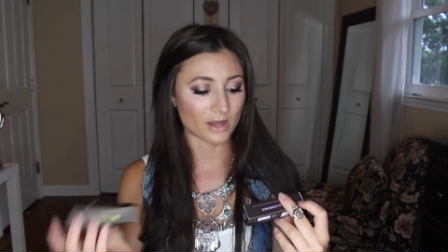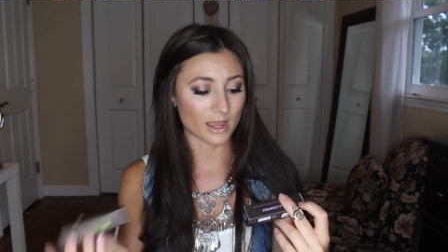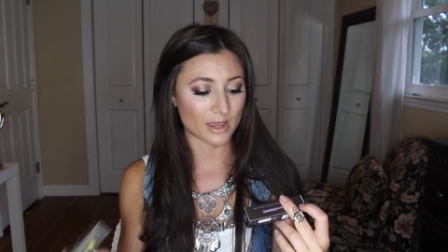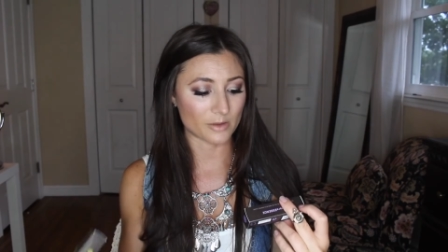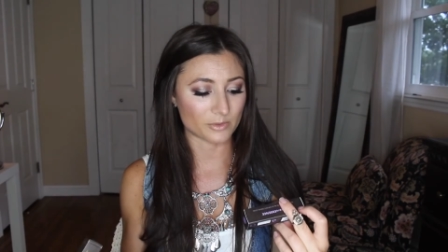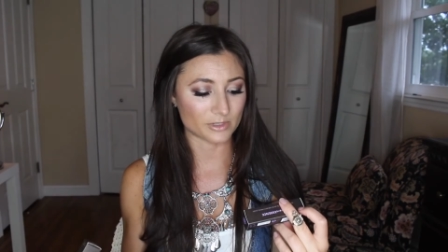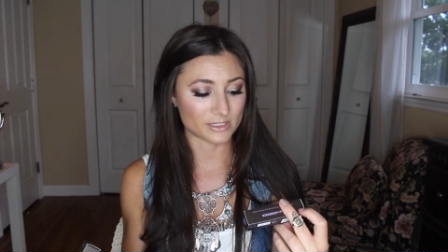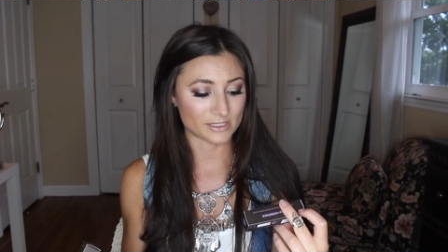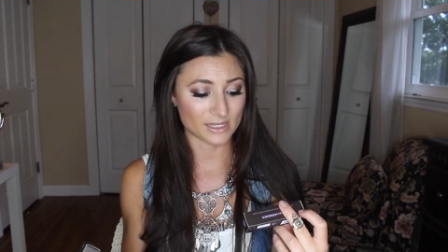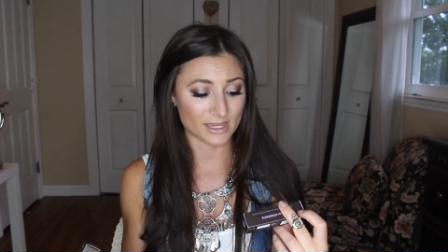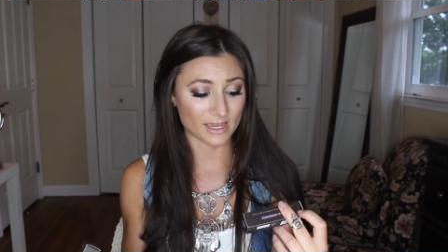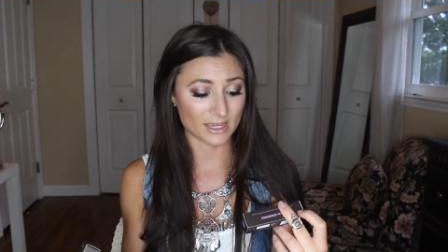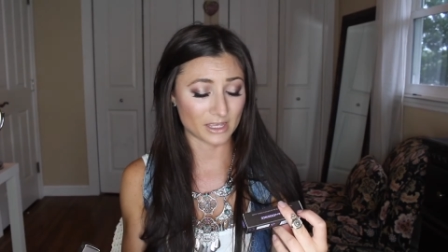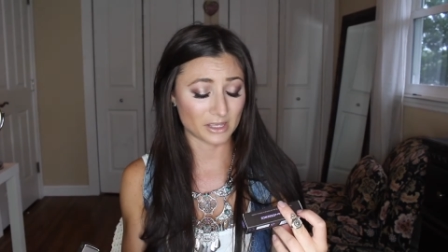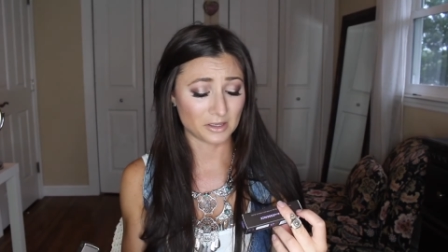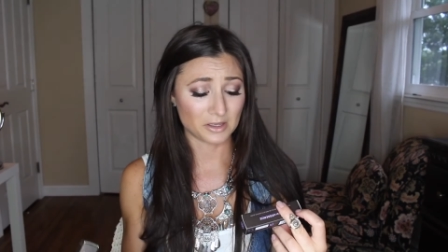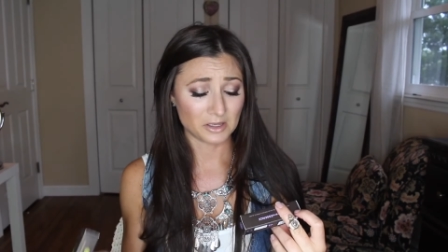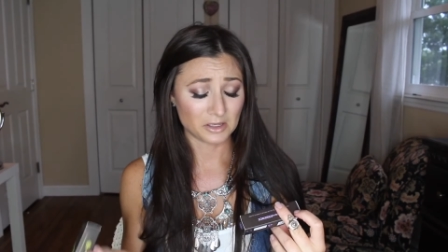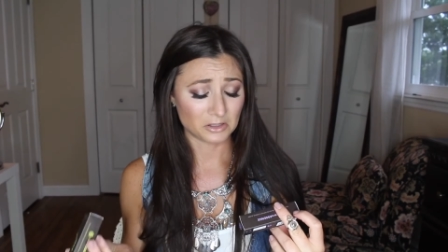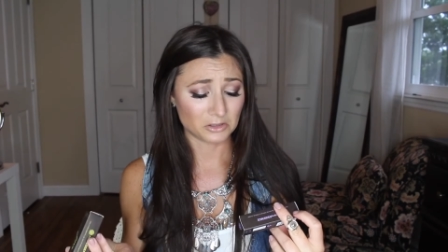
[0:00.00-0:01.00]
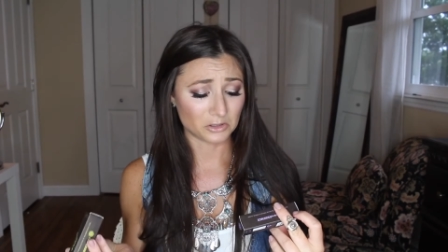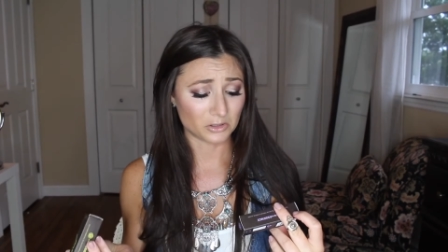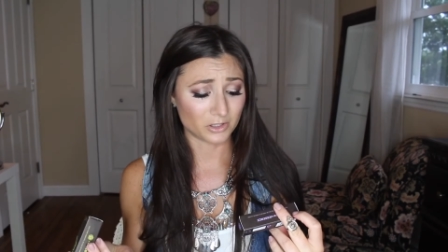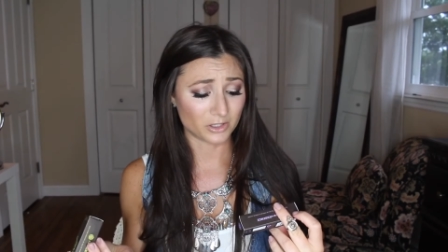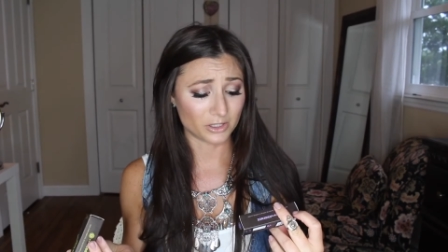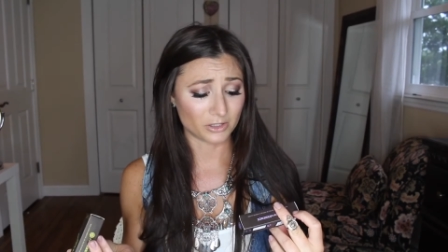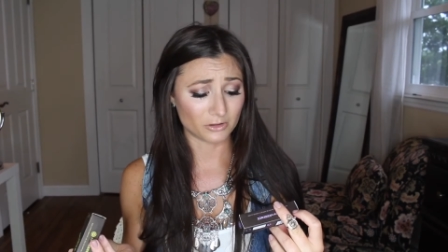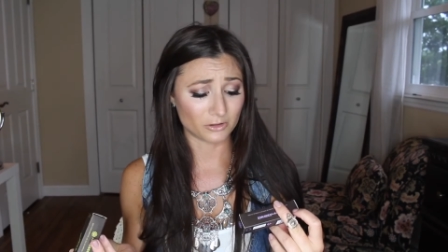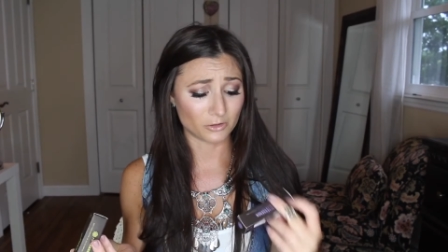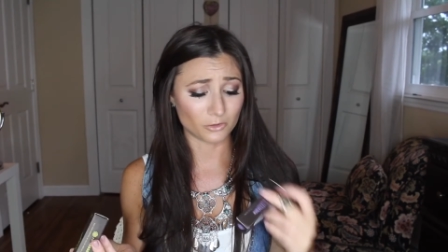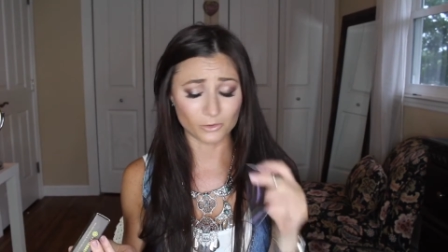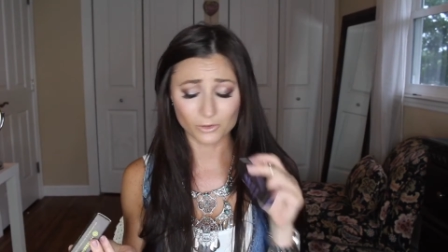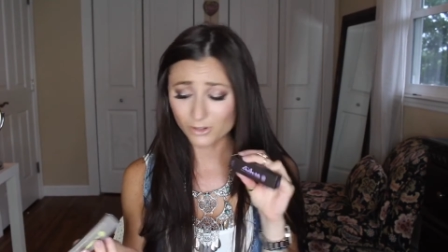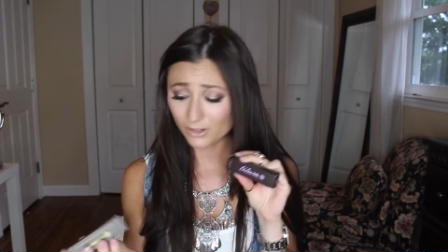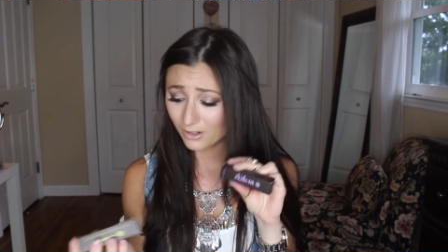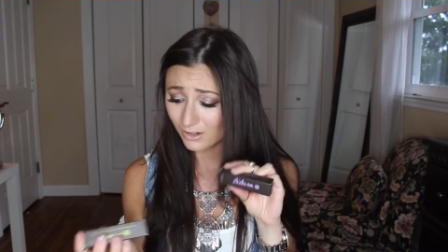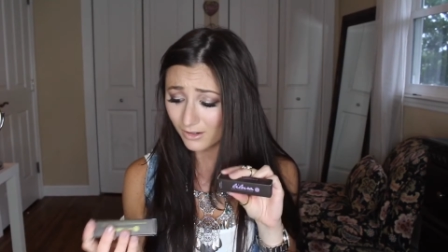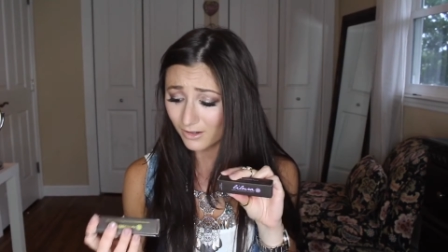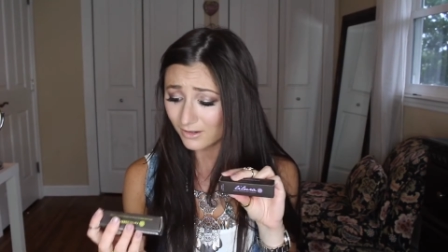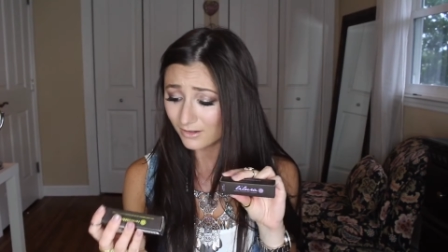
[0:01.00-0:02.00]
I would say Lil
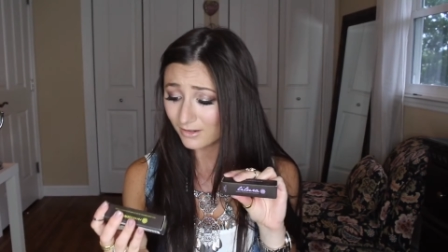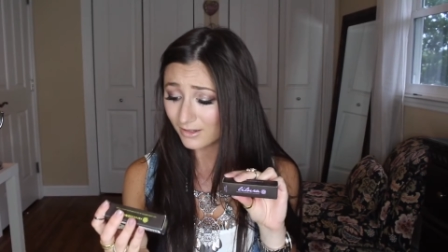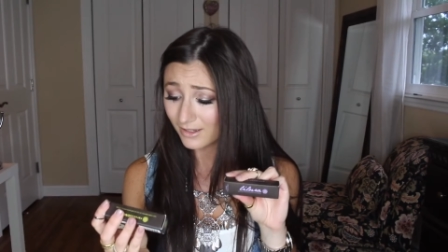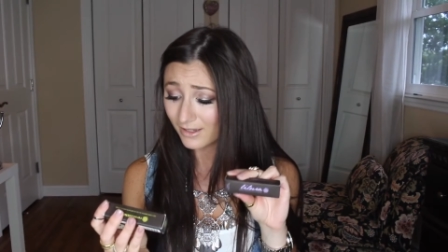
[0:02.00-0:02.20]
Laura